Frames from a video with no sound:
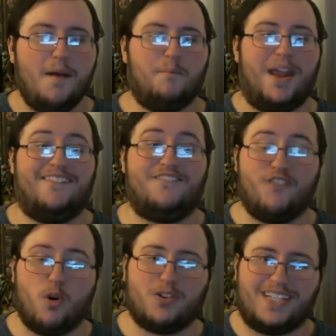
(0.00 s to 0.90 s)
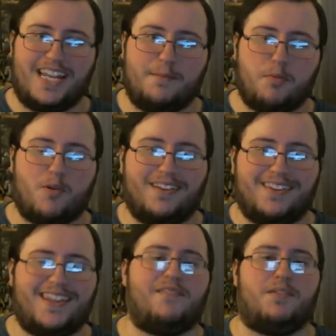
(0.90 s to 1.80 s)
Made
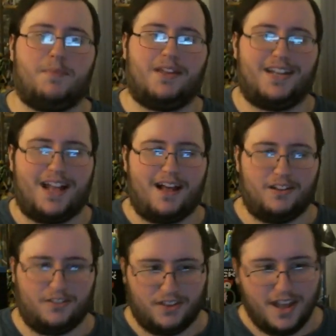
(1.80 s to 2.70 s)
$14.7 million,